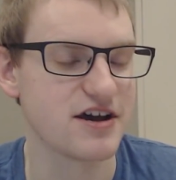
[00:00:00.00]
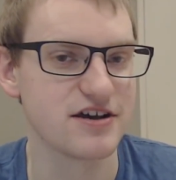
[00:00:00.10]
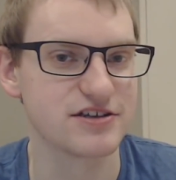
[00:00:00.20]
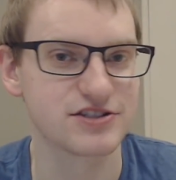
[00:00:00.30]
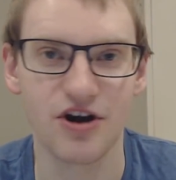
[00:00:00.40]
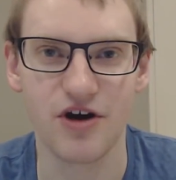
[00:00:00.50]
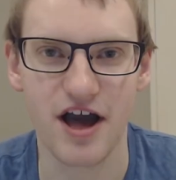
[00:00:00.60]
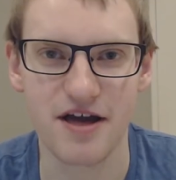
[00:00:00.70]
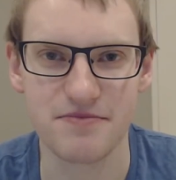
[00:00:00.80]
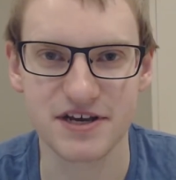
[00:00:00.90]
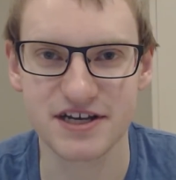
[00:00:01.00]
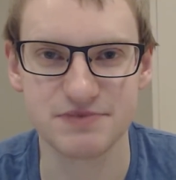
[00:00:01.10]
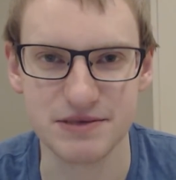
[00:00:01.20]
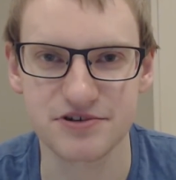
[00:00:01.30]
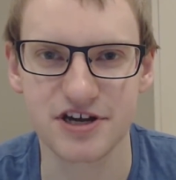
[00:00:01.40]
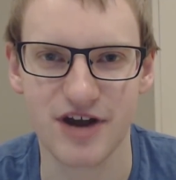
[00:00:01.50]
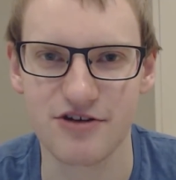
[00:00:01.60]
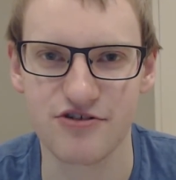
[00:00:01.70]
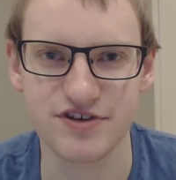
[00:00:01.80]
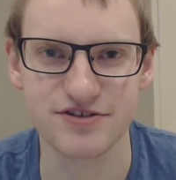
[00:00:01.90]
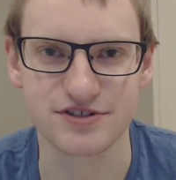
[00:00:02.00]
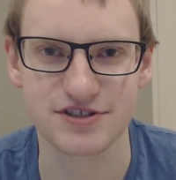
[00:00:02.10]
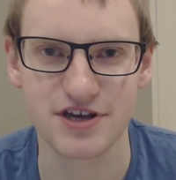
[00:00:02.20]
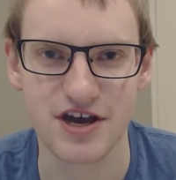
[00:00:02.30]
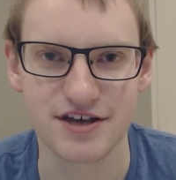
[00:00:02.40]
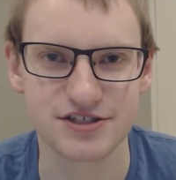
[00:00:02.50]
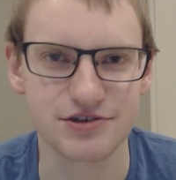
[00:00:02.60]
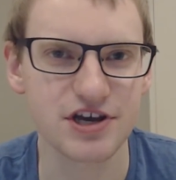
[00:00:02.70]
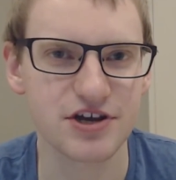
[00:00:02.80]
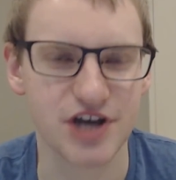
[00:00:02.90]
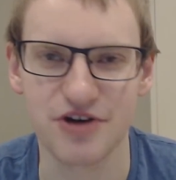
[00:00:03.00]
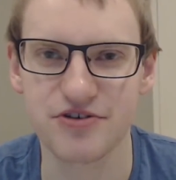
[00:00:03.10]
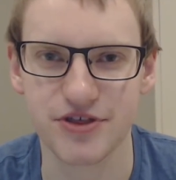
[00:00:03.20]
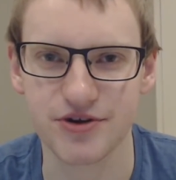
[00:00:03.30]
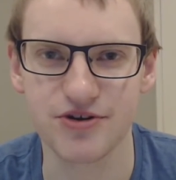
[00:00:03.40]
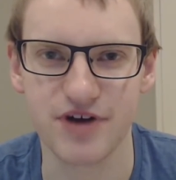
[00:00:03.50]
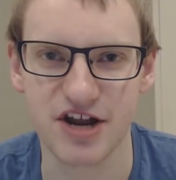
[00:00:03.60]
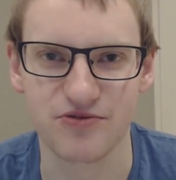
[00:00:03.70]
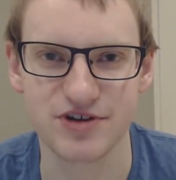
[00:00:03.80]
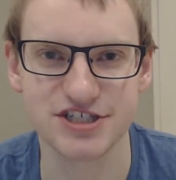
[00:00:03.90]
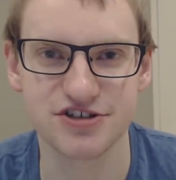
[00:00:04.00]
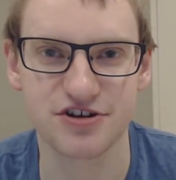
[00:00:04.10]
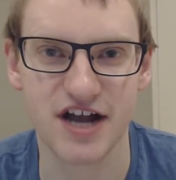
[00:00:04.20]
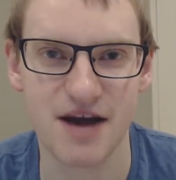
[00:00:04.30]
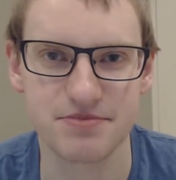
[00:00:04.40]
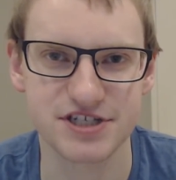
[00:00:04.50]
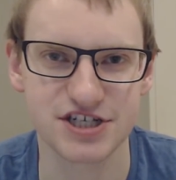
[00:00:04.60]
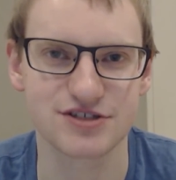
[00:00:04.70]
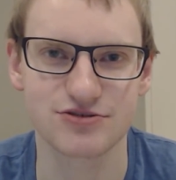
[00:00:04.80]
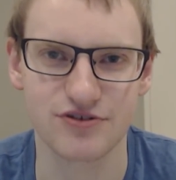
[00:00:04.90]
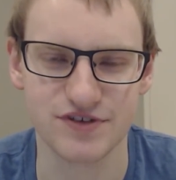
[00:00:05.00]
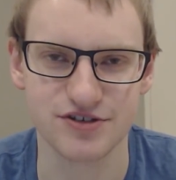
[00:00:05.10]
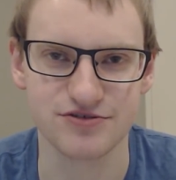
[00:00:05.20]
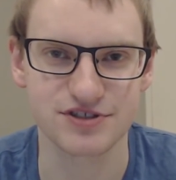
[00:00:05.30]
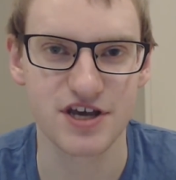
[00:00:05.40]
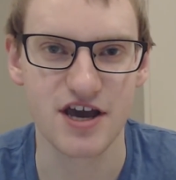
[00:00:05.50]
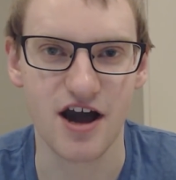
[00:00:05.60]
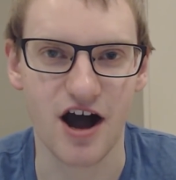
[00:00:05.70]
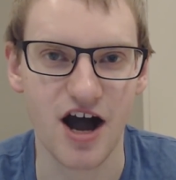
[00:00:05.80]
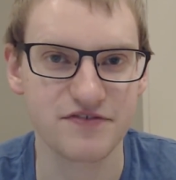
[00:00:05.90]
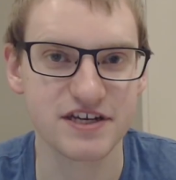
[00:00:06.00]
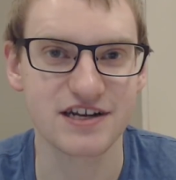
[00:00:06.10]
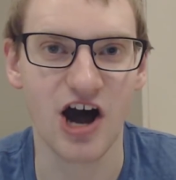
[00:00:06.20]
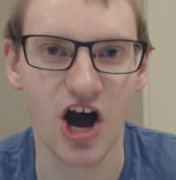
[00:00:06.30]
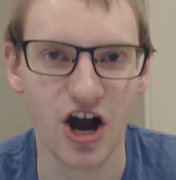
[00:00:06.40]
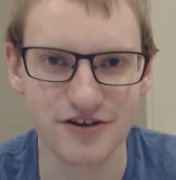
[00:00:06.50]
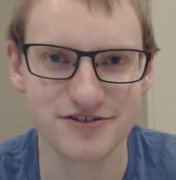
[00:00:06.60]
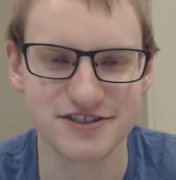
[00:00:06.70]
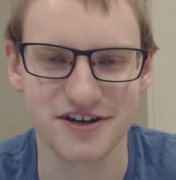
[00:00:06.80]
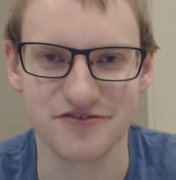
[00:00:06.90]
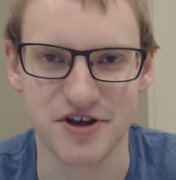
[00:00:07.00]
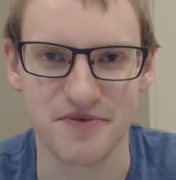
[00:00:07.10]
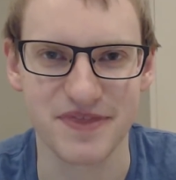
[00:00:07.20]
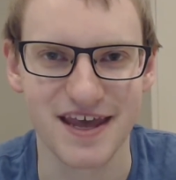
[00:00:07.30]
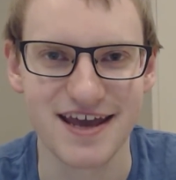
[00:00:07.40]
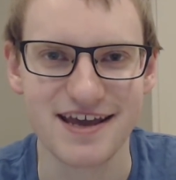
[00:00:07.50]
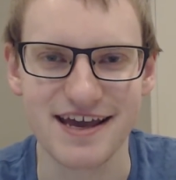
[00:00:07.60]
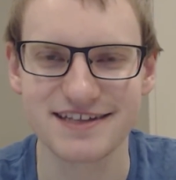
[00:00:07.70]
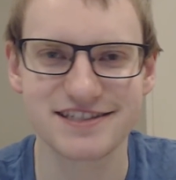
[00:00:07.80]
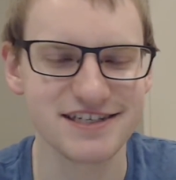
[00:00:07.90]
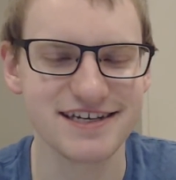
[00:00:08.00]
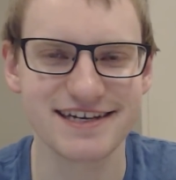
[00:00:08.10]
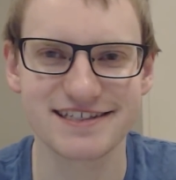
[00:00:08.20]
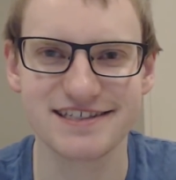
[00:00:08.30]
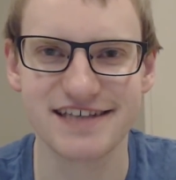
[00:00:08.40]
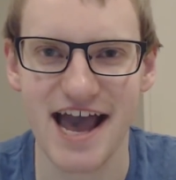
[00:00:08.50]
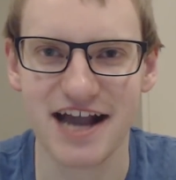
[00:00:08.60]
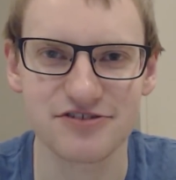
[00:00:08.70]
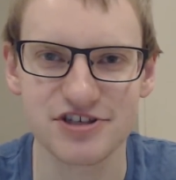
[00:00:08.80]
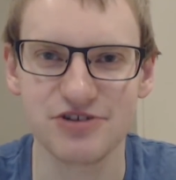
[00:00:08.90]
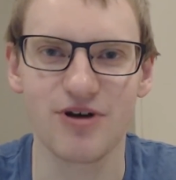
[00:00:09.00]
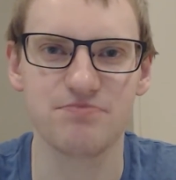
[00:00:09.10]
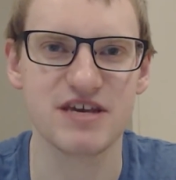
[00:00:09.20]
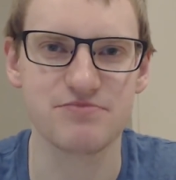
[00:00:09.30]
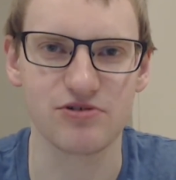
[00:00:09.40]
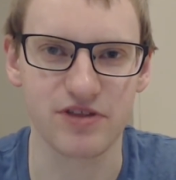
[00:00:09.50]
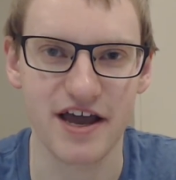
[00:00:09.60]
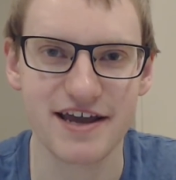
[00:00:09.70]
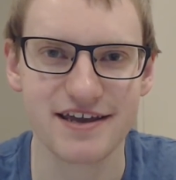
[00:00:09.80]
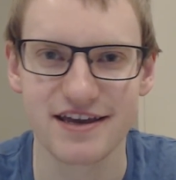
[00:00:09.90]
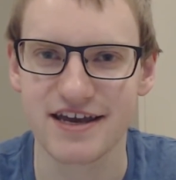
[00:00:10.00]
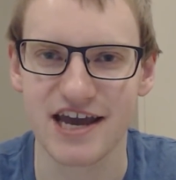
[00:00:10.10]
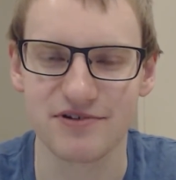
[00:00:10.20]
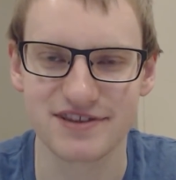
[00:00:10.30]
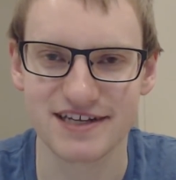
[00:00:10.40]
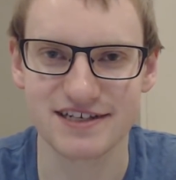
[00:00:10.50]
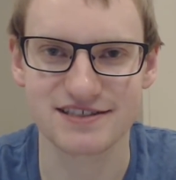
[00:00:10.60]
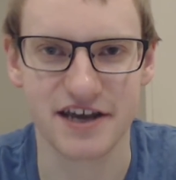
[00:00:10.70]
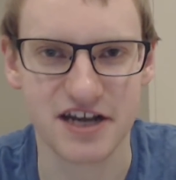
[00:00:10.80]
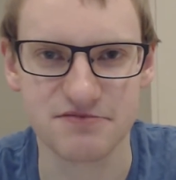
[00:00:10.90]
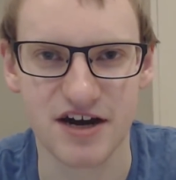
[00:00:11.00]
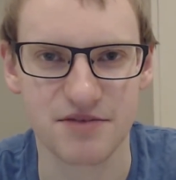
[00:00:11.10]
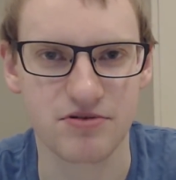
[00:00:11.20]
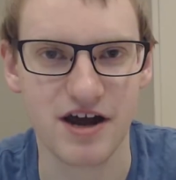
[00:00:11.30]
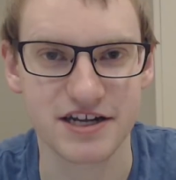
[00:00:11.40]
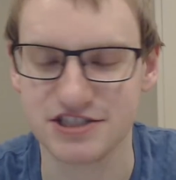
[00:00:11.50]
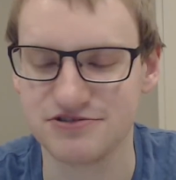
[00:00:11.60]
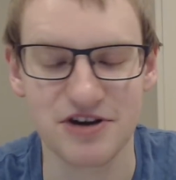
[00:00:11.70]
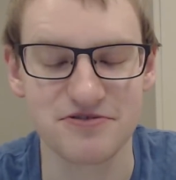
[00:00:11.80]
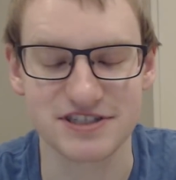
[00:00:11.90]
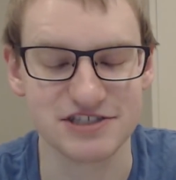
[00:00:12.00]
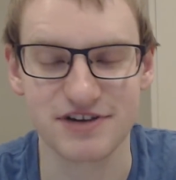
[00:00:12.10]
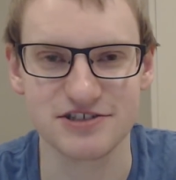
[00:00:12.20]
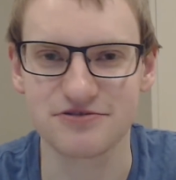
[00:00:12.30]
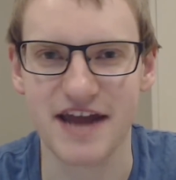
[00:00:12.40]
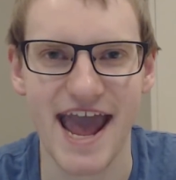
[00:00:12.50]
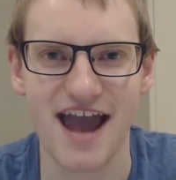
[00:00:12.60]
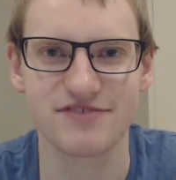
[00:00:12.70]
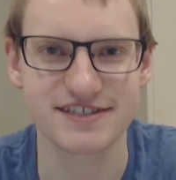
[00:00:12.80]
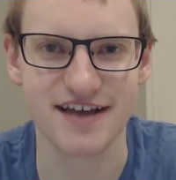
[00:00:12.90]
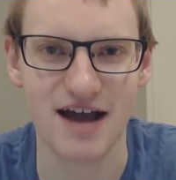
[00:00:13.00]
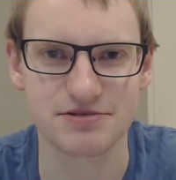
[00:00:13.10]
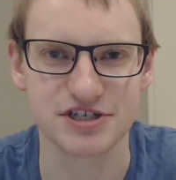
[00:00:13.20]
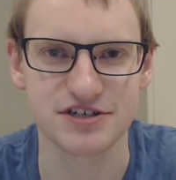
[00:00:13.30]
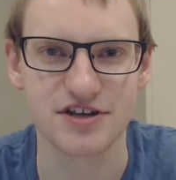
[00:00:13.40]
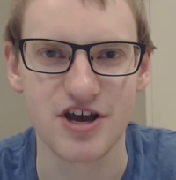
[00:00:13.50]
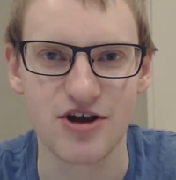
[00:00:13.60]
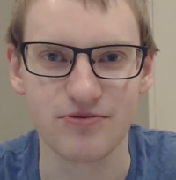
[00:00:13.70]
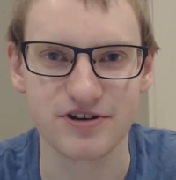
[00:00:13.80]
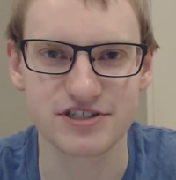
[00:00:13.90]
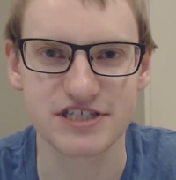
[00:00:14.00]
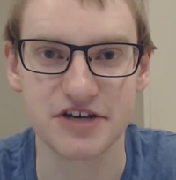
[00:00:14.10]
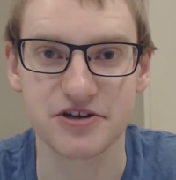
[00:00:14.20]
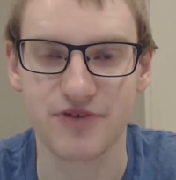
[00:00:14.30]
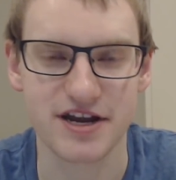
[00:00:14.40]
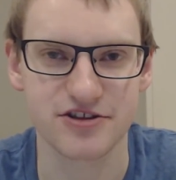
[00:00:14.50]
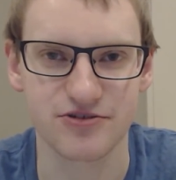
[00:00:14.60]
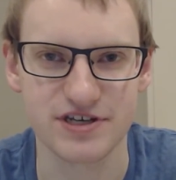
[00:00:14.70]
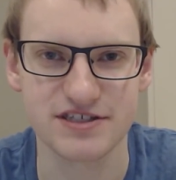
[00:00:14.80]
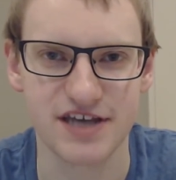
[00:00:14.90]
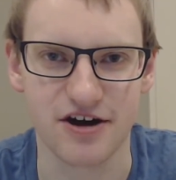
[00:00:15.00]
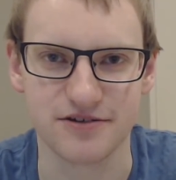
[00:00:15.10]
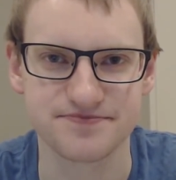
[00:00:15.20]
So, because people can write reviews. So you can go through and read your competition's reviews, often hundreds of them, and see exactly what people like and what they dislike about a product. You don't have this option when you're selling regular retail.